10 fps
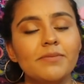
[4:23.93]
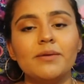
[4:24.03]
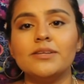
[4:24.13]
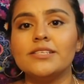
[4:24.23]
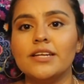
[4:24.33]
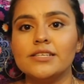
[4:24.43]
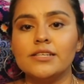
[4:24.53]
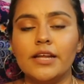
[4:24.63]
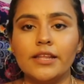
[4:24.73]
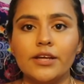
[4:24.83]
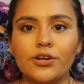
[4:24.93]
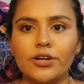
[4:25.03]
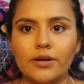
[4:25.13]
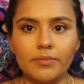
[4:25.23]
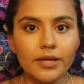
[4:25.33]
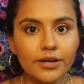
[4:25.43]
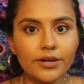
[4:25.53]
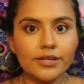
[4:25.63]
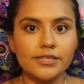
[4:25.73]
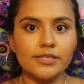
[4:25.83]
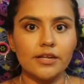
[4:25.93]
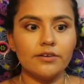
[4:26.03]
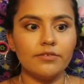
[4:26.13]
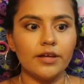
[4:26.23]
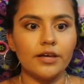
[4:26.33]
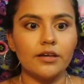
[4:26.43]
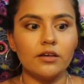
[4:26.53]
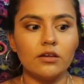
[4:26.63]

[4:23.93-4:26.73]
maybe today's the day that you're gonna meet her, instead of like,